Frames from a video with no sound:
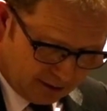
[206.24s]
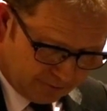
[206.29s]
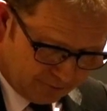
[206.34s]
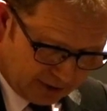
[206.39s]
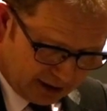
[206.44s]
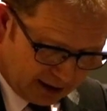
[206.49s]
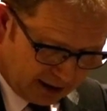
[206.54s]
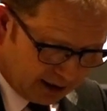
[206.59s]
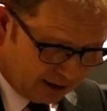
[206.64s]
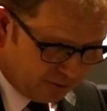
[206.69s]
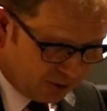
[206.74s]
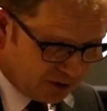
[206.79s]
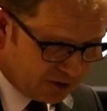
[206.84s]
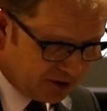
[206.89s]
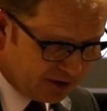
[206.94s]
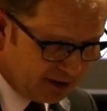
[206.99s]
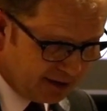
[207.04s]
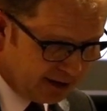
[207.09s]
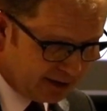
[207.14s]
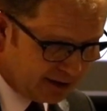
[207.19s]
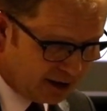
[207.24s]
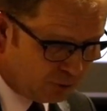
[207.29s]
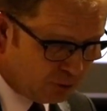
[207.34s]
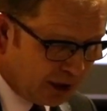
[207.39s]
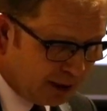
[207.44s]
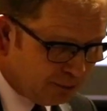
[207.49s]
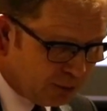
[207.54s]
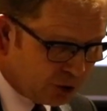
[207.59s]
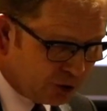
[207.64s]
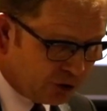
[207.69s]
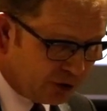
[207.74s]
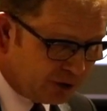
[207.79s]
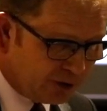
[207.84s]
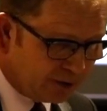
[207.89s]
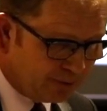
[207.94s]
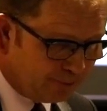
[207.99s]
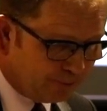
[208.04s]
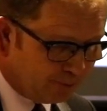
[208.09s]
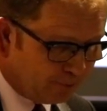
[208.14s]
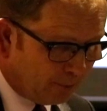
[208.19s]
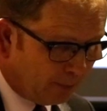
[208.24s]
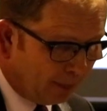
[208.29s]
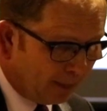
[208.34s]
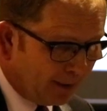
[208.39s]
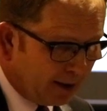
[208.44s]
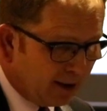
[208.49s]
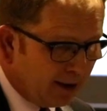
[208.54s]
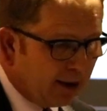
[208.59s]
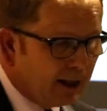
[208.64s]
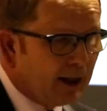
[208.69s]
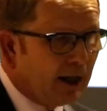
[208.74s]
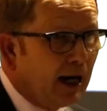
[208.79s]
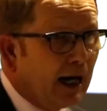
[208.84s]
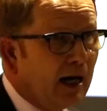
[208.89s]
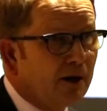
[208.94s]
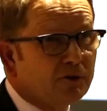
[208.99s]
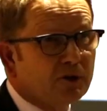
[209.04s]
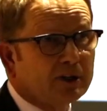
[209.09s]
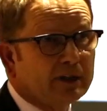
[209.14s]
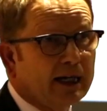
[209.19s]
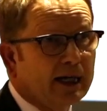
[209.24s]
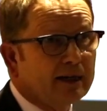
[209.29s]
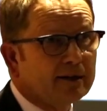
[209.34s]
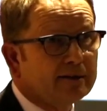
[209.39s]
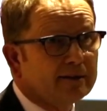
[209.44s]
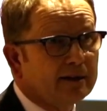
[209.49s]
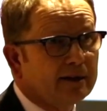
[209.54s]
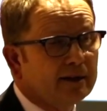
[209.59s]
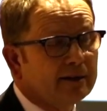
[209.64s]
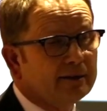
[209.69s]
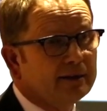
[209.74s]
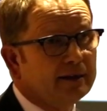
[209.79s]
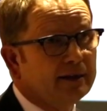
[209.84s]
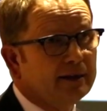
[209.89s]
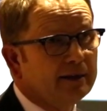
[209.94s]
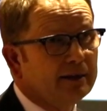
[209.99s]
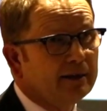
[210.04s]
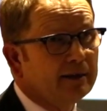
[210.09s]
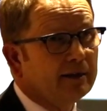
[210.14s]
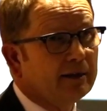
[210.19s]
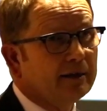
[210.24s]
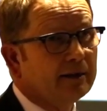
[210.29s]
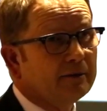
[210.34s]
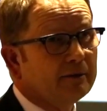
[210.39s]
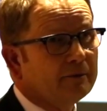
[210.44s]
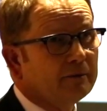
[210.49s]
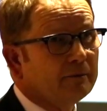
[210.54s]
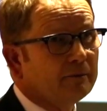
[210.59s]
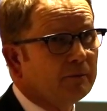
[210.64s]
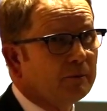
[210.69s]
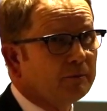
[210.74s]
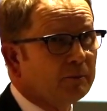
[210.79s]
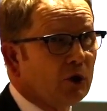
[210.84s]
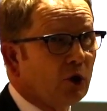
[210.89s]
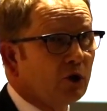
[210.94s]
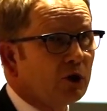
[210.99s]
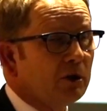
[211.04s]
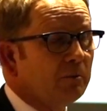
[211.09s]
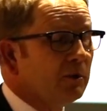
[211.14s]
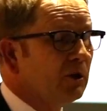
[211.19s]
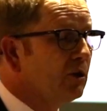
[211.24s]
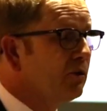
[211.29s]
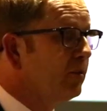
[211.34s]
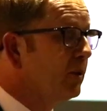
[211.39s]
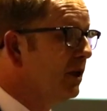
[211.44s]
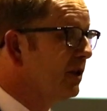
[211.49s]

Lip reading: where I was the rapporteur. After that, the document